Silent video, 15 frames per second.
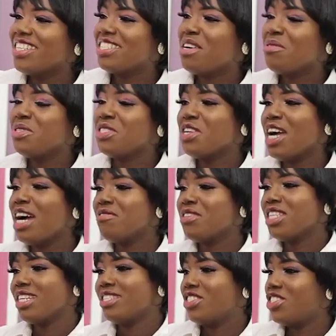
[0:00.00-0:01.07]
tell me, do you have
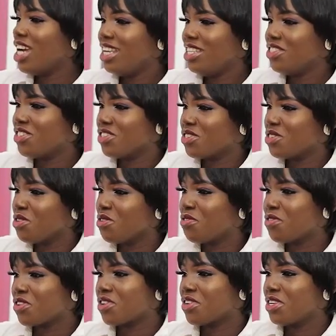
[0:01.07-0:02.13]
any challenges so
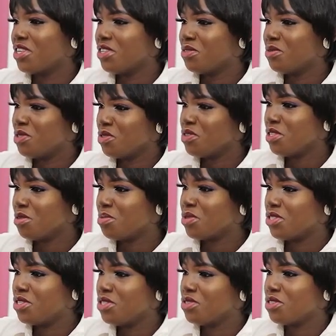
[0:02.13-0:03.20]
far, you know, during your
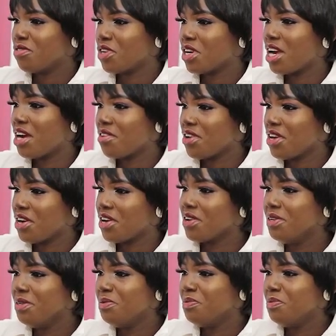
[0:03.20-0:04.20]
pursuit of your career?